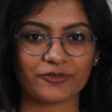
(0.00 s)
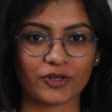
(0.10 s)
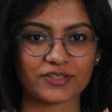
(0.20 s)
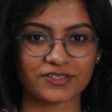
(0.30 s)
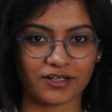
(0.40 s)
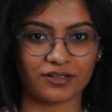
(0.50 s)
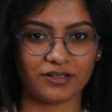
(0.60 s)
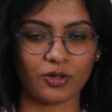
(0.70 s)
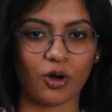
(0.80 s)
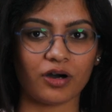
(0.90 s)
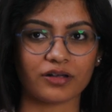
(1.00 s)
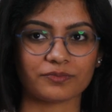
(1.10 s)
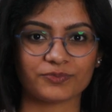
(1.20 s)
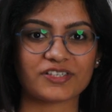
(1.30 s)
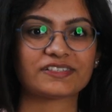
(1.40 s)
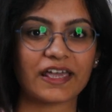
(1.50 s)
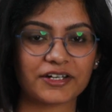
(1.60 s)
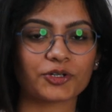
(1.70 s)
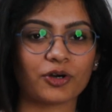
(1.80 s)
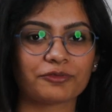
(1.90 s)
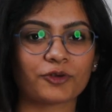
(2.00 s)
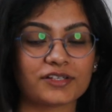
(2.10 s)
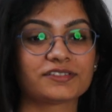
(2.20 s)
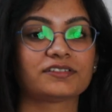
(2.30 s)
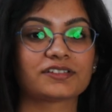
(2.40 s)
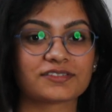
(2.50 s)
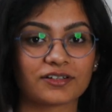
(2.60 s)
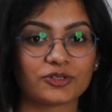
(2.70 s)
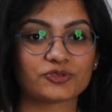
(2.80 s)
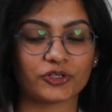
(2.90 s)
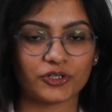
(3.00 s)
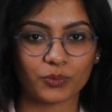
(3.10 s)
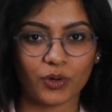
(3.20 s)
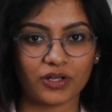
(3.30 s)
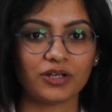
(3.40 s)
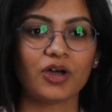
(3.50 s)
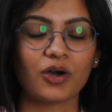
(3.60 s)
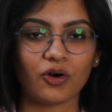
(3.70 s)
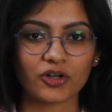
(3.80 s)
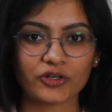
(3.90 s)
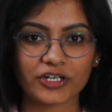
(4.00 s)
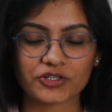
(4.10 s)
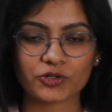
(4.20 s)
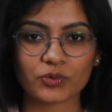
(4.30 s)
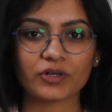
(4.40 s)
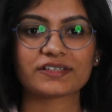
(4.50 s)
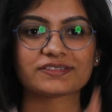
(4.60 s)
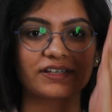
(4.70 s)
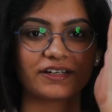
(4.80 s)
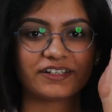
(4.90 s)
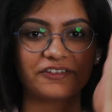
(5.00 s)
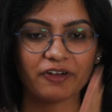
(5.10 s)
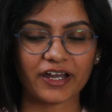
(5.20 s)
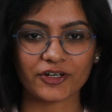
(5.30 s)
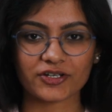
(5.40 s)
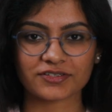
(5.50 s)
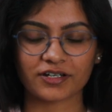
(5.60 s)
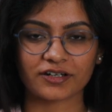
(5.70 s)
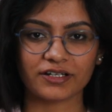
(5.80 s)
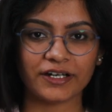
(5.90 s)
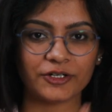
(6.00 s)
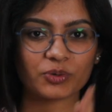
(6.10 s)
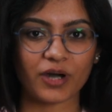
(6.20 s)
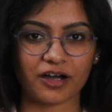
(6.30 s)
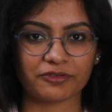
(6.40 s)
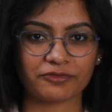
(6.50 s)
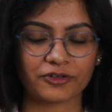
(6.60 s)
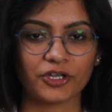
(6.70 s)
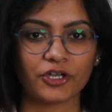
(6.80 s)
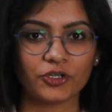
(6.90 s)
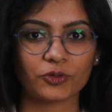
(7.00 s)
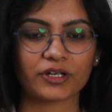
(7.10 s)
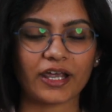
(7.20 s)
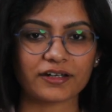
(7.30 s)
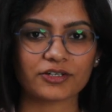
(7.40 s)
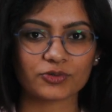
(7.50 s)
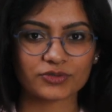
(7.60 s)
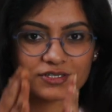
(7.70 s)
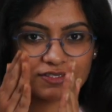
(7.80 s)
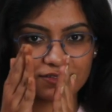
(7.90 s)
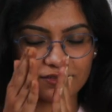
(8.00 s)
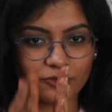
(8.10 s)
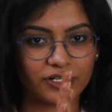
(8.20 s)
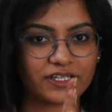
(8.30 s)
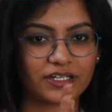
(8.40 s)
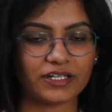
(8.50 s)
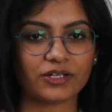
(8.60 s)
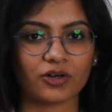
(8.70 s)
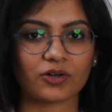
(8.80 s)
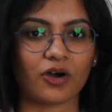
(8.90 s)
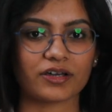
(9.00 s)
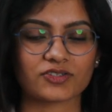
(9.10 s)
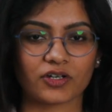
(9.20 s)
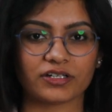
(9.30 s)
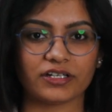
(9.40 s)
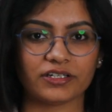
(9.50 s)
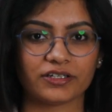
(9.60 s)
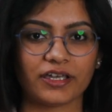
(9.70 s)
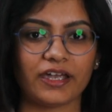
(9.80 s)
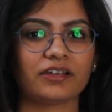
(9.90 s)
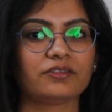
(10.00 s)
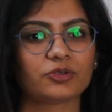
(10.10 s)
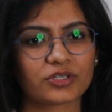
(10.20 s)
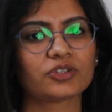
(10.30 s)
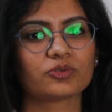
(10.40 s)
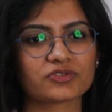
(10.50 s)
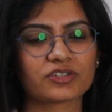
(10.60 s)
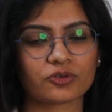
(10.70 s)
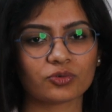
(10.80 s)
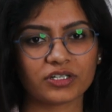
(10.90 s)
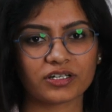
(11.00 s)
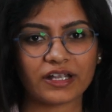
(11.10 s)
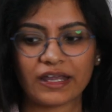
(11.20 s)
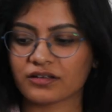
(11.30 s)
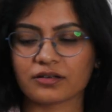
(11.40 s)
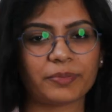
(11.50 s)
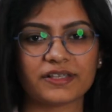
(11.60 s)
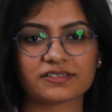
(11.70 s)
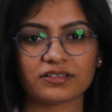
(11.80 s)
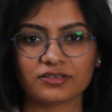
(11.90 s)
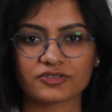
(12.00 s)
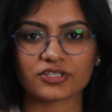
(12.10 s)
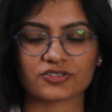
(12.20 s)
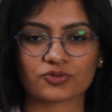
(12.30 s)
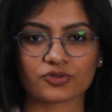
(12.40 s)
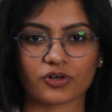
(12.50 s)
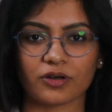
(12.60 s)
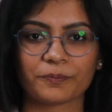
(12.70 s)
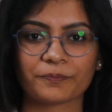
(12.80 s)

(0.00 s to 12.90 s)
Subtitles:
your circle or the set of concentric circles on your wall, all you need to do is divide your circle into half. You can either do this vertically or horizontally, and you can use a ruler and a pencil just to draw.